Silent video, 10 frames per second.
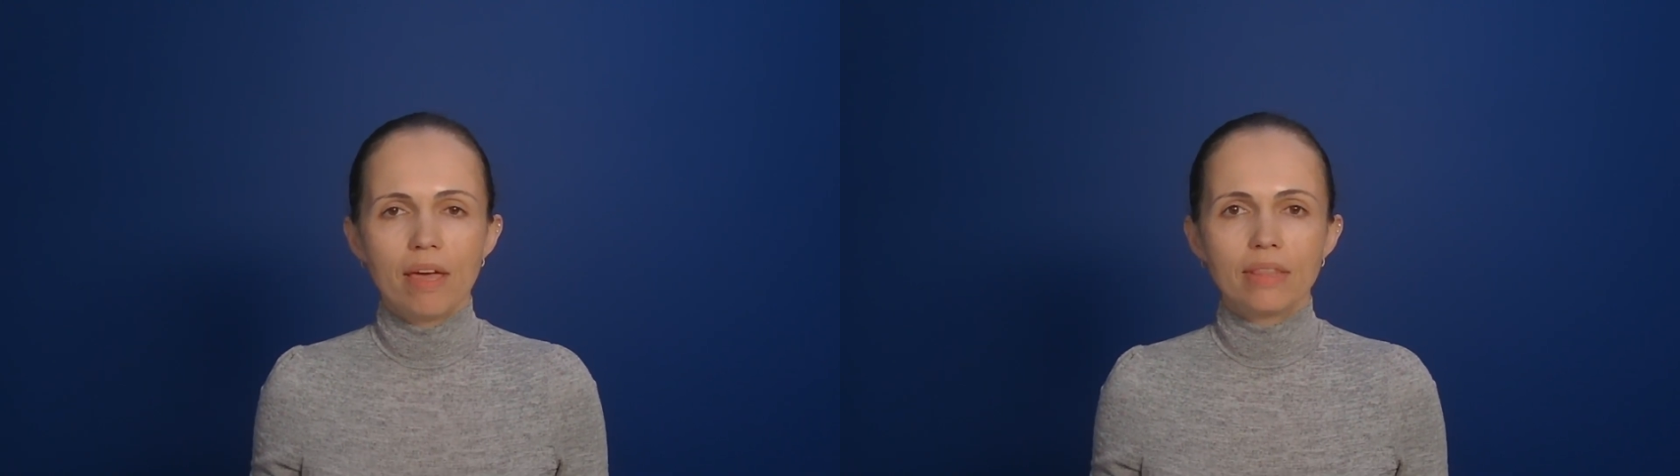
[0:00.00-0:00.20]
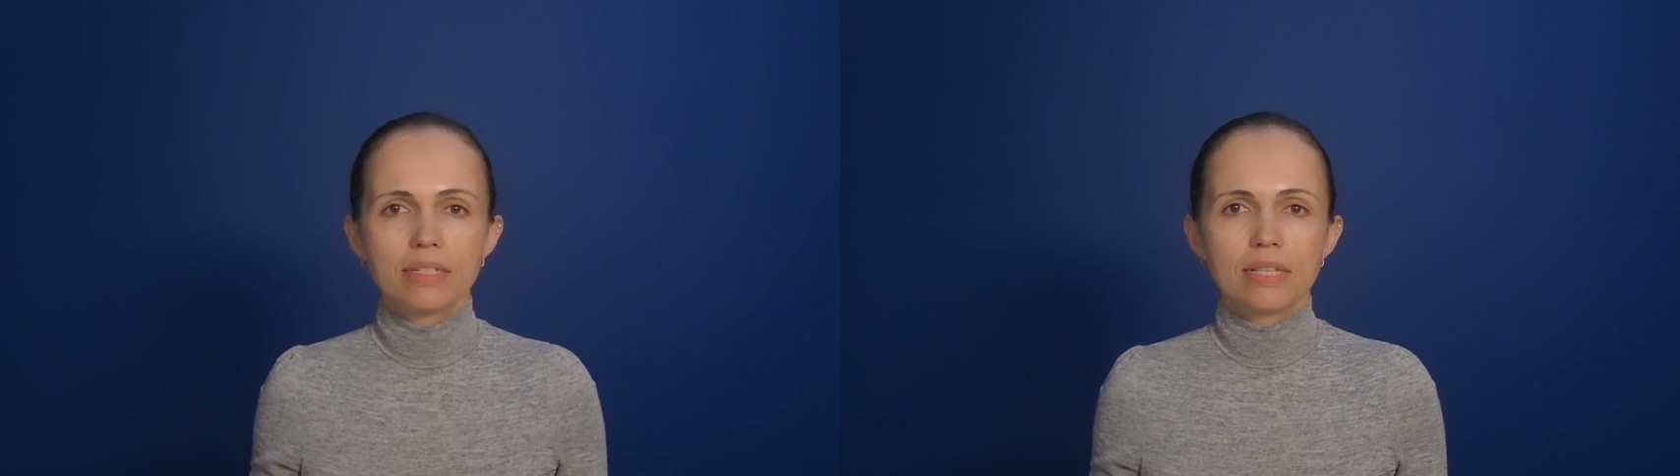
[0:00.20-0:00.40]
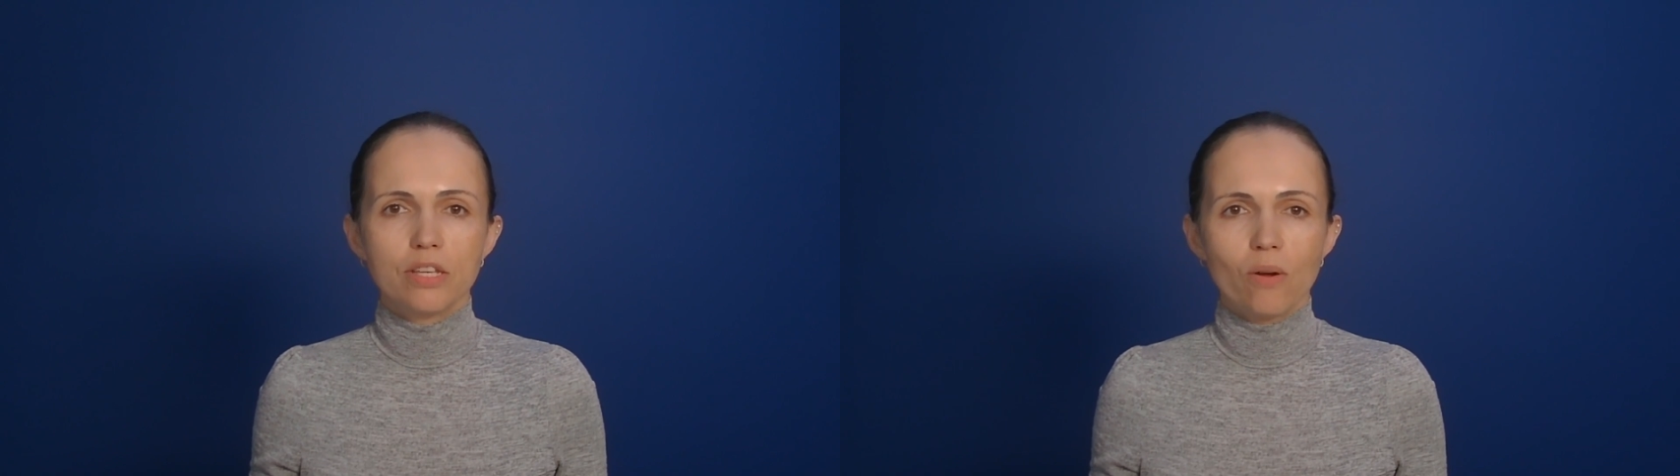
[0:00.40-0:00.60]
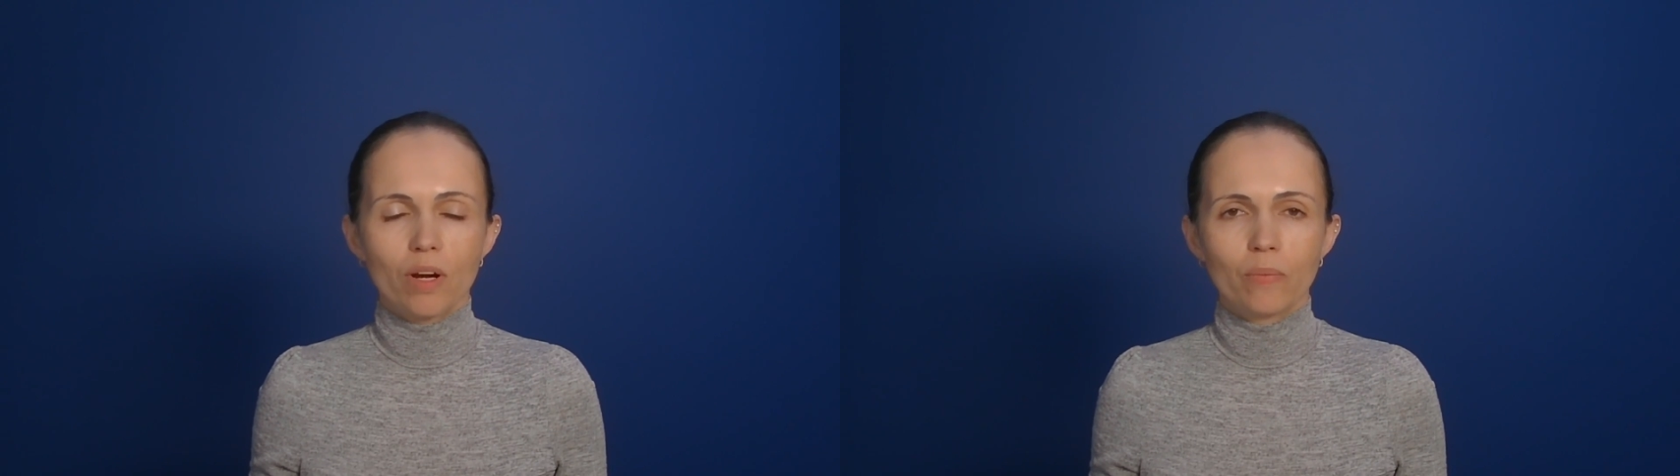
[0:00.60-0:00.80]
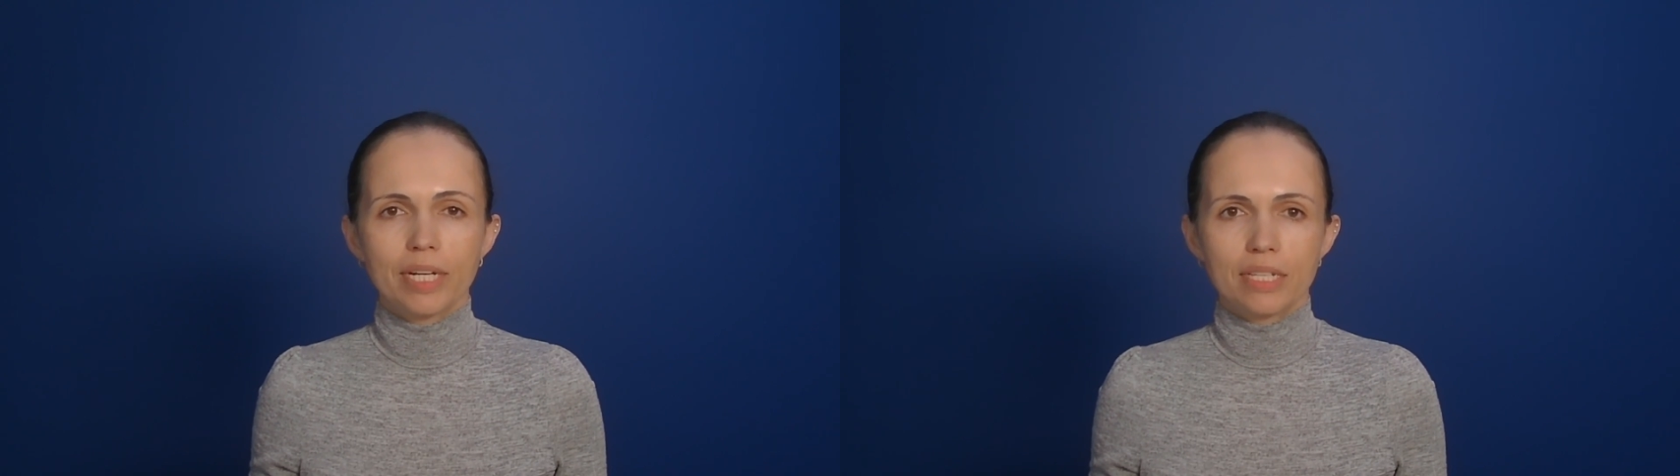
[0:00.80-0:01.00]
and this is
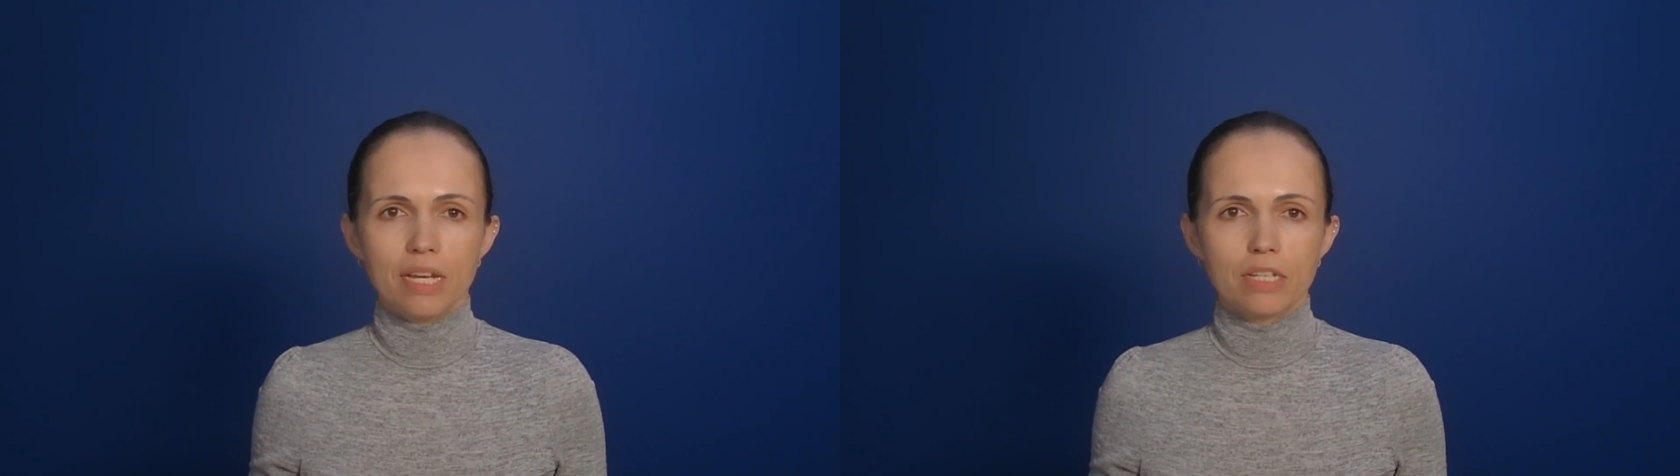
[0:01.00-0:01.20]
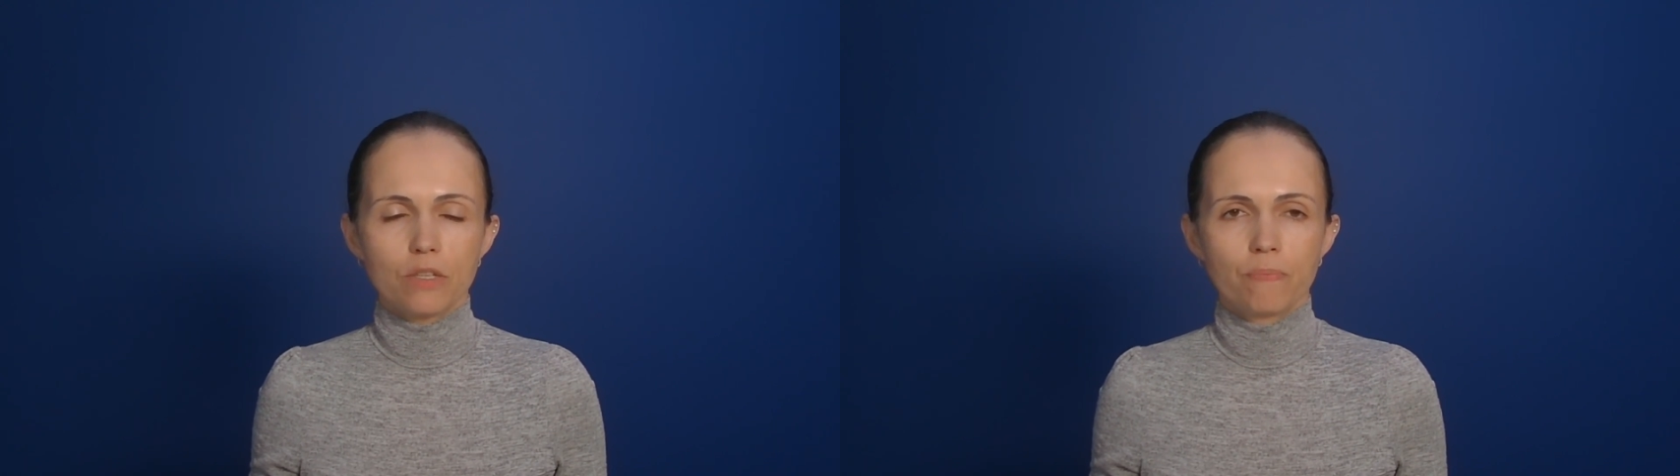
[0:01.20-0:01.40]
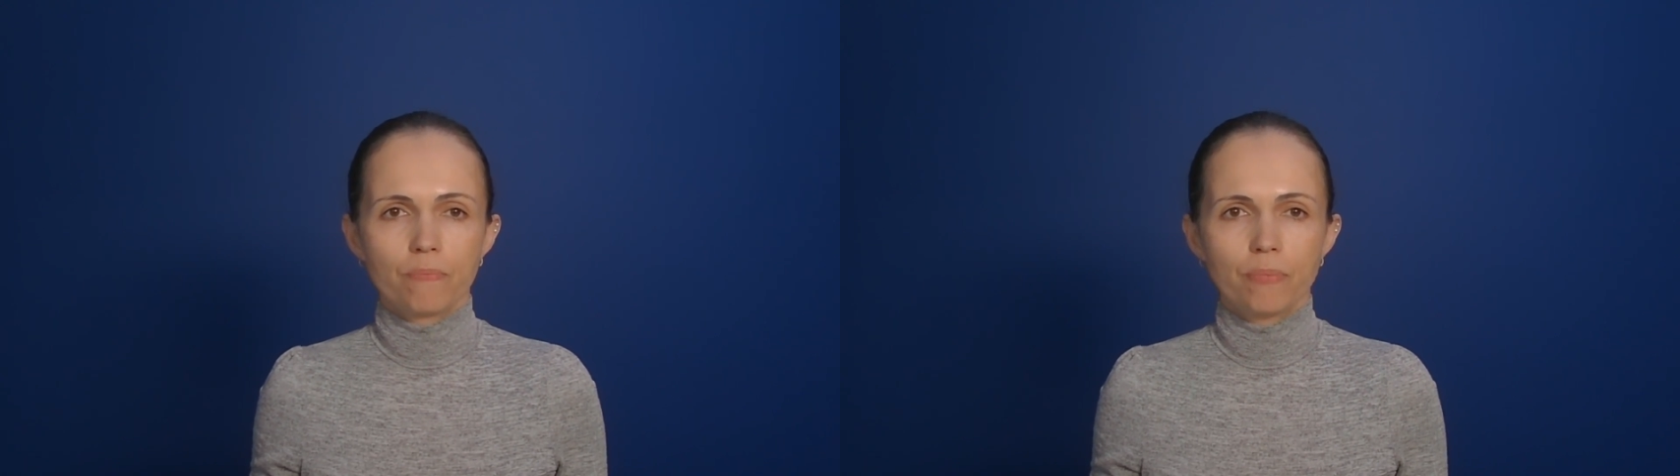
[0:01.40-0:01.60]
Econ Quick Takes.